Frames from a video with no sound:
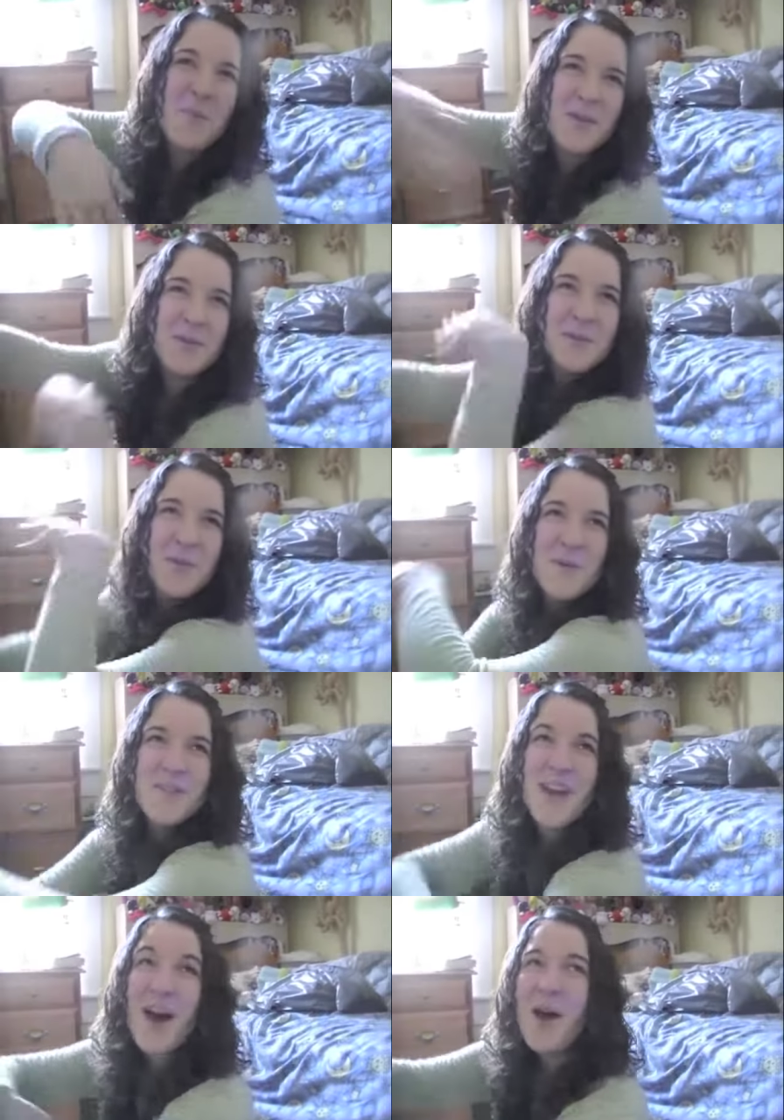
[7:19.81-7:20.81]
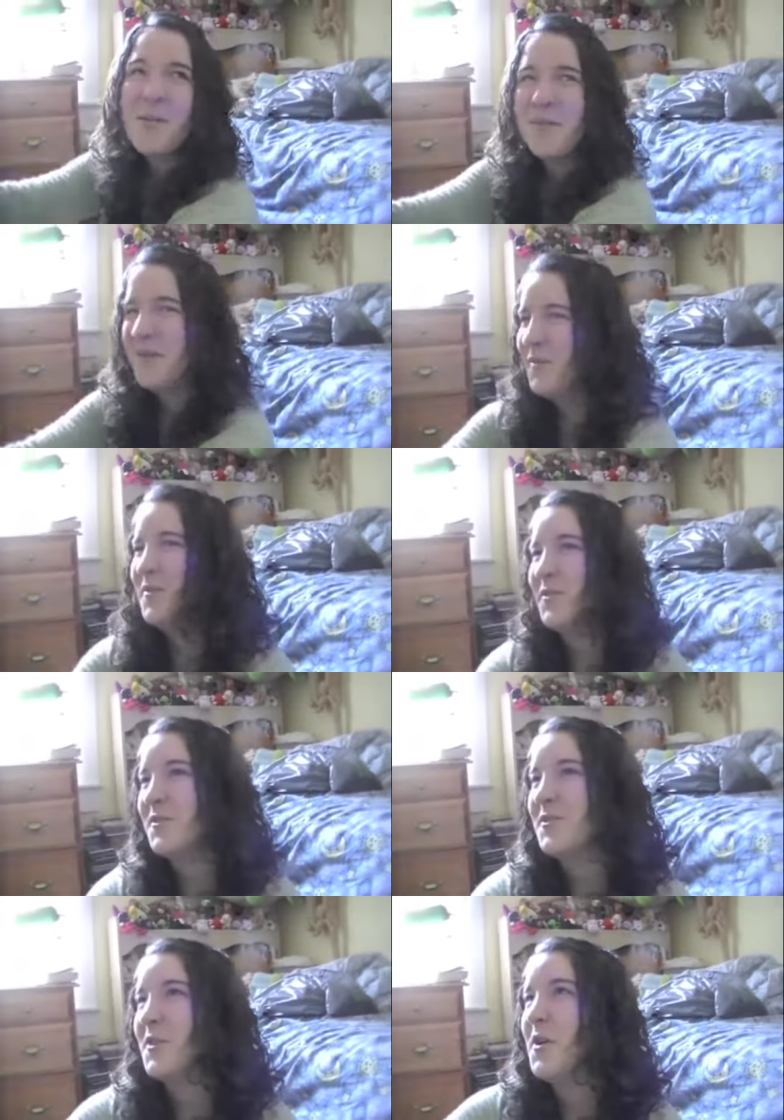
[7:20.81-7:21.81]
But we don't know what time in the
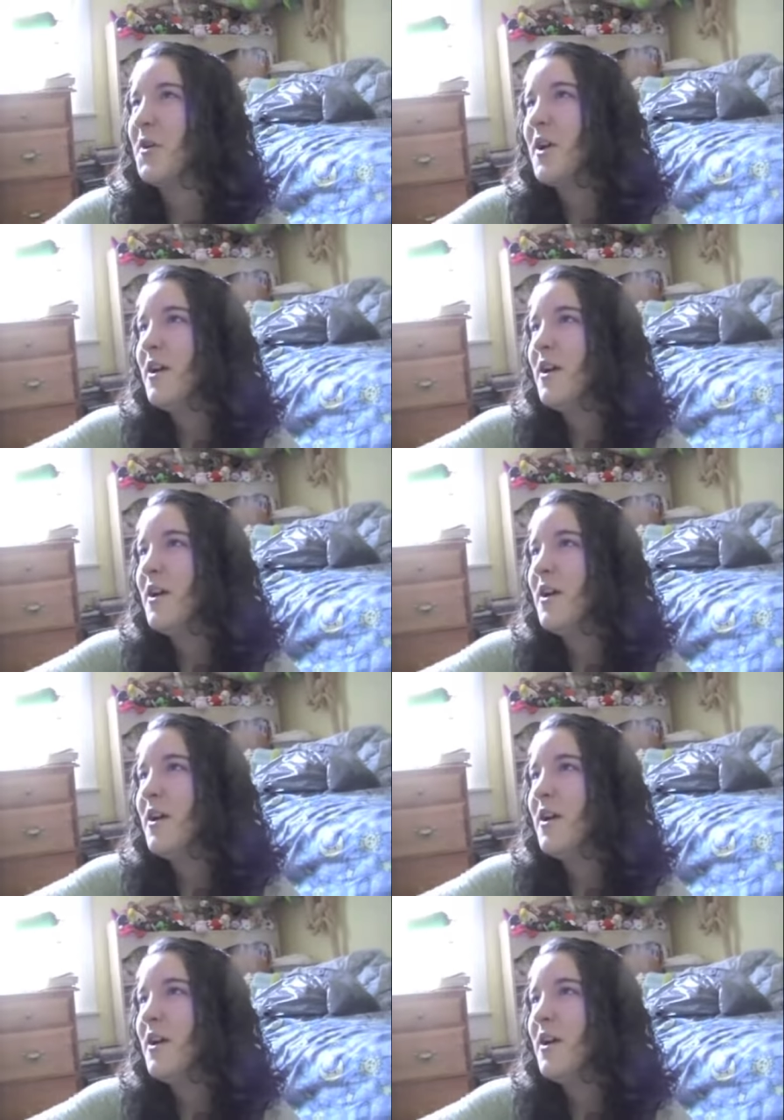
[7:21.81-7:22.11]
future, so...